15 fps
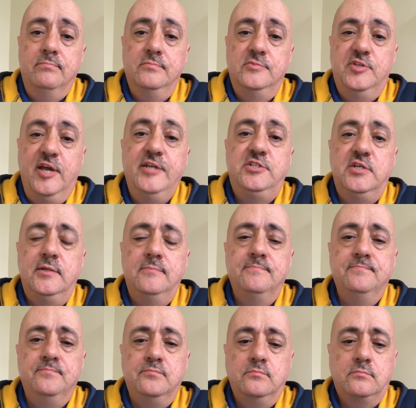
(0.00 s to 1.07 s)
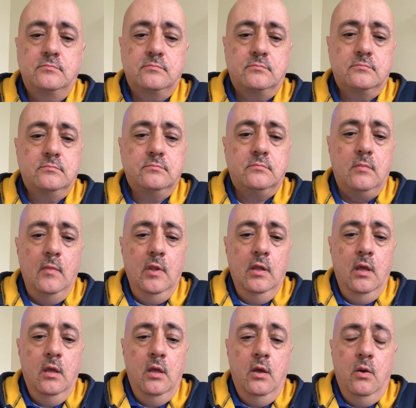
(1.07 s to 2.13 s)
teaching
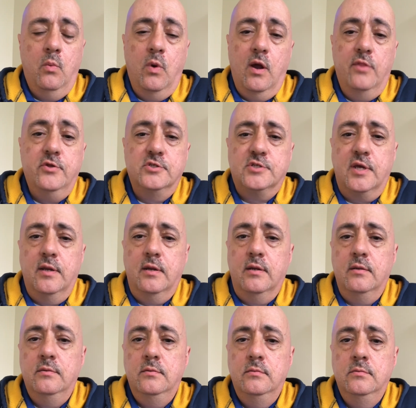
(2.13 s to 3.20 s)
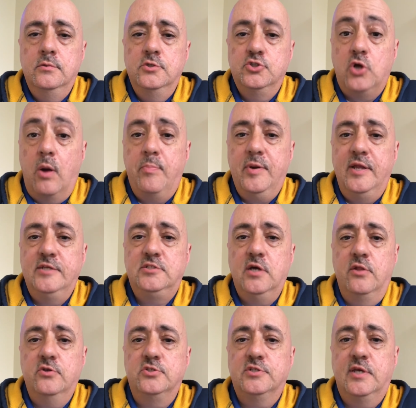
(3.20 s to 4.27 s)
where others can sharpen each
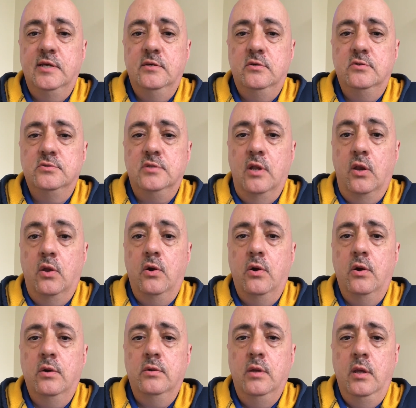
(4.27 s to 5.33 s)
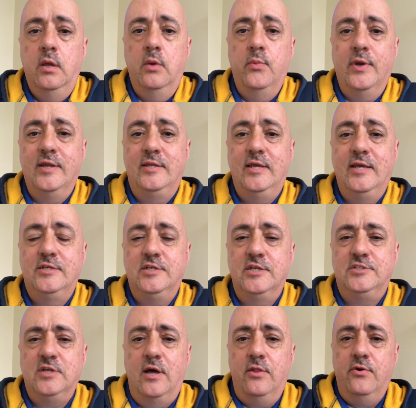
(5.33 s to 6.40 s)
other's skills and learn. We can teach each
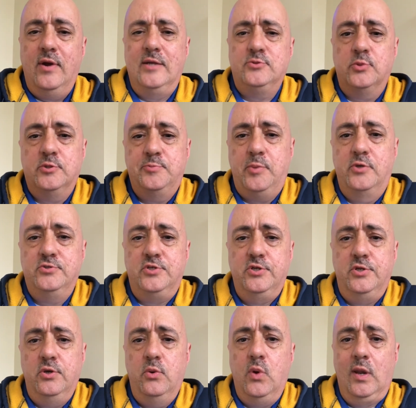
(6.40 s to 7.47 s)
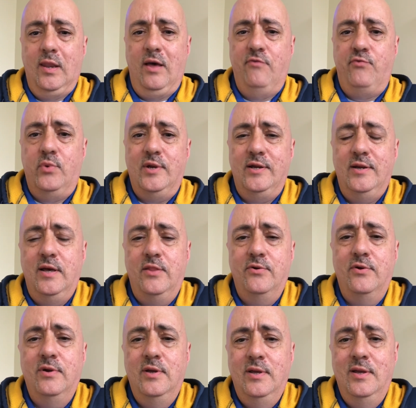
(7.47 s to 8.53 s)
other as we're supposed to do and love one
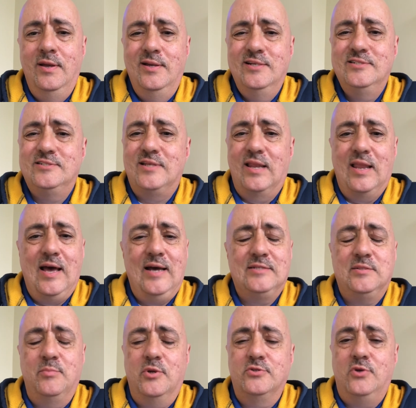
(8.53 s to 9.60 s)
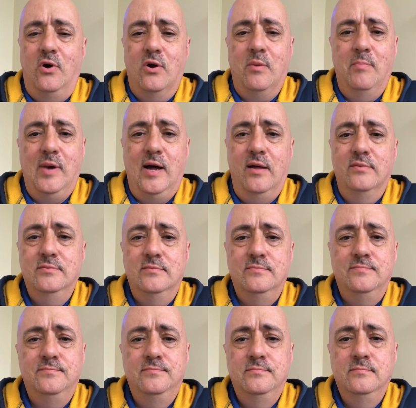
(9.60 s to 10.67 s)
another. This is the last I'm going to talk about.
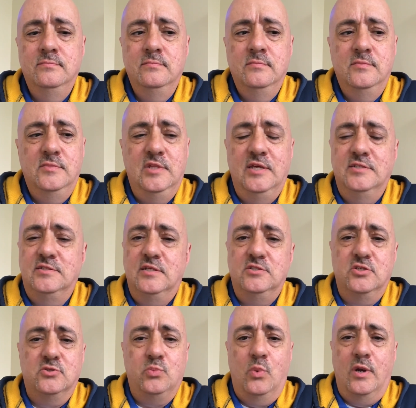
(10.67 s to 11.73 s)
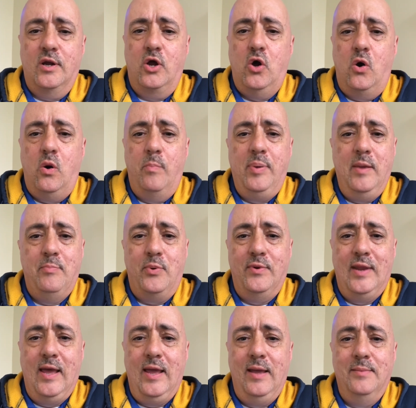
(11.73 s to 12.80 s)
These that just want to call people
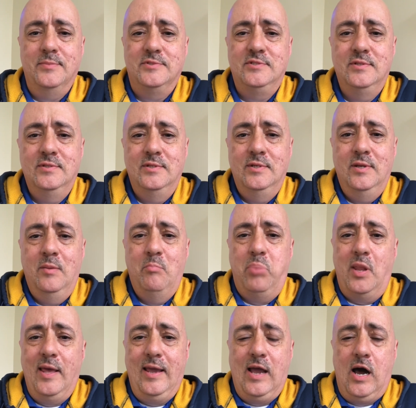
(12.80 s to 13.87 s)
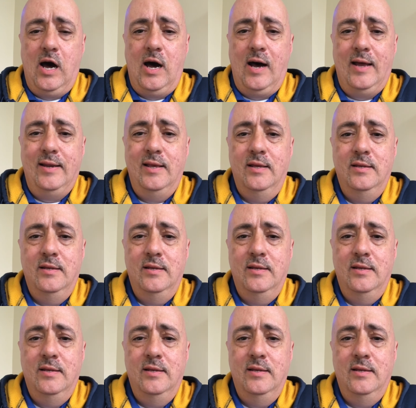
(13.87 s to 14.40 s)
names, play God,